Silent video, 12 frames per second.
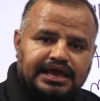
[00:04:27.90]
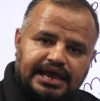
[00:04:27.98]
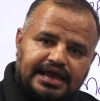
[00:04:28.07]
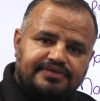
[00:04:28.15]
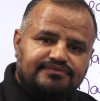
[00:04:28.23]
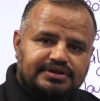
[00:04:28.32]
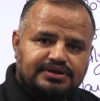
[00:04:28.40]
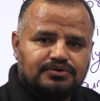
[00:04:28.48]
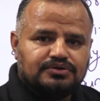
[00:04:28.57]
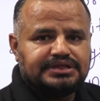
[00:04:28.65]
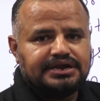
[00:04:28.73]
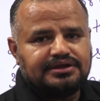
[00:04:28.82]
As we
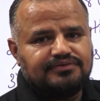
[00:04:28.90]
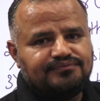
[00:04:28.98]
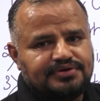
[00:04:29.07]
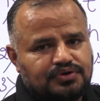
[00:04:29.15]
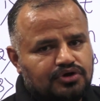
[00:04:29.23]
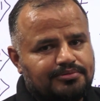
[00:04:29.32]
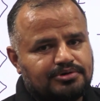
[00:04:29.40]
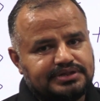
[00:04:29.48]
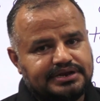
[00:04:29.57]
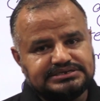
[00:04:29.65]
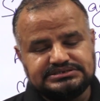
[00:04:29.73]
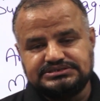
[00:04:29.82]
know that if we talk about the
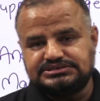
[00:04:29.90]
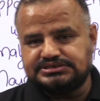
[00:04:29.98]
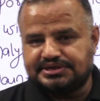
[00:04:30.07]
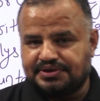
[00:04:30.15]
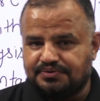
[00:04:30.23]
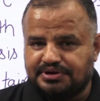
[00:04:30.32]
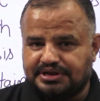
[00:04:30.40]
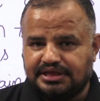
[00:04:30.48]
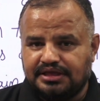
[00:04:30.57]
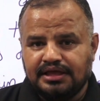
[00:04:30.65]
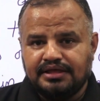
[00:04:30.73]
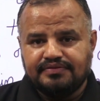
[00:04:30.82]
nation
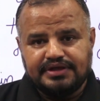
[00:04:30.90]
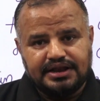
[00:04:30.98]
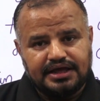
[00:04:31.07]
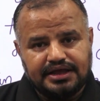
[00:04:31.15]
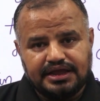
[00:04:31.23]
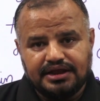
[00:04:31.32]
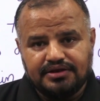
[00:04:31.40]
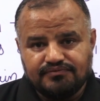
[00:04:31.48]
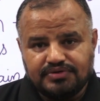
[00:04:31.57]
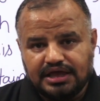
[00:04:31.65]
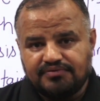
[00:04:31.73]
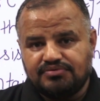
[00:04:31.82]
security, then again
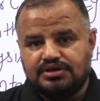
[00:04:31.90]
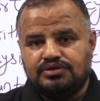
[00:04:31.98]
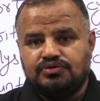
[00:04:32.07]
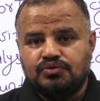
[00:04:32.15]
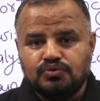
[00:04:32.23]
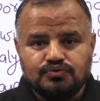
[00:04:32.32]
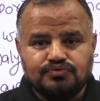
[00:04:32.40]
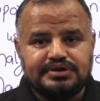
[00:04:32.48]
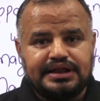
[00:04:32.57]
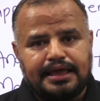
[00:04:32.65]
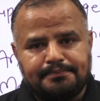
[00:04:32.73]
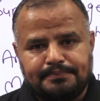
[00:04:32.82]
we have a huge
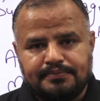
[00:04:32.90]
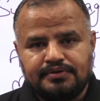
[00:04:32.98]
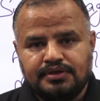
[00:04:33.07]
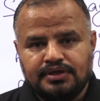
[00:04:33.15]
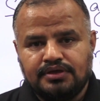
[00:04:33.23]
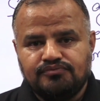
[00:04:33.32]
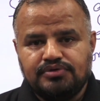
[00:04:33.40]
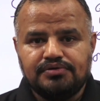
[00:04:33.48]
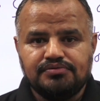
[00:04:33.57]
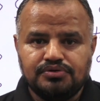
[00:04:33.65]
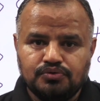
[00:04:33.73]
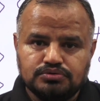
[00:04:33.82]
lab, we
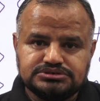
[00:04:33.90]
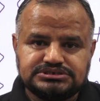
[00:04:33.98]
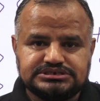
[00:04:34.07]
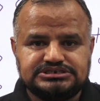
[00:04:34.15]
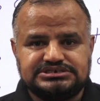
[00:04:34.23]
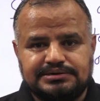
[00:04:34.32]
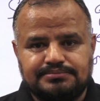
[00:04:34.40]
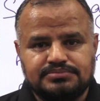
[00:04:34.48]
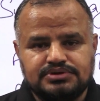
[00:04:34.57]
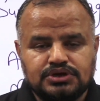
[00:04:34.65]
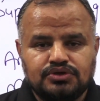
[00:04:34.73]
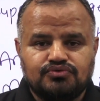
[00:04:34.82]
have a huge system.
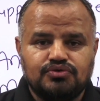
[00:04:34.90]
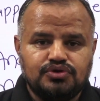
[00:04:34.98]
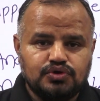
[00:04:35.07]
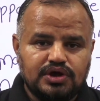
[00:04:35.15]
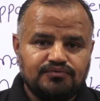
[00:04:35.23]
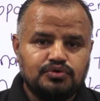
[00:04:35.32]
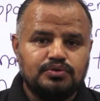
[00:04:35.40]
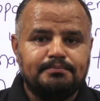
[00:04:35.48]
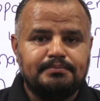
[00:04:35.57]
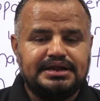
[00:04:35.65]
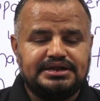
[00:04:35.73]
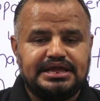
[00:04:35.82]
So you have to
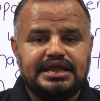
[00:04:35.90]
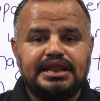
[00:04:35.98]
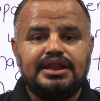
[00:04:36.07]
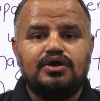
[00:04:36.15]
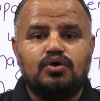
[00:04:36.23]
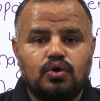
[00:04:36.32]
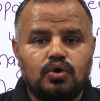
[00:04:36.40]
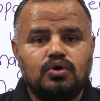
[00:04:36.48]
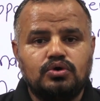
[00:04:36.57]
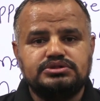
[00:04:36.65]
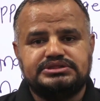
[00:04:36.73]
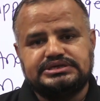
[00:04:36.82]
maintain
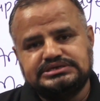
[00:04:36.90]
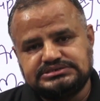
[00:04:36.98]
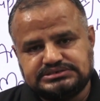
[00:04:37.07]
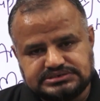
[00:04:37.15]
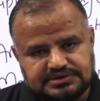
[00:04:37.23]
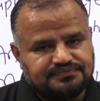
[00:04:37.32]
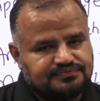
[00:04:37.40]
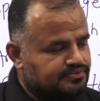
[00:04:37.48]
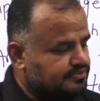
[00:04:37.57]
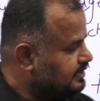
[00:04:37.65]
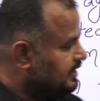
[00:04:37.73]
all these stuffs.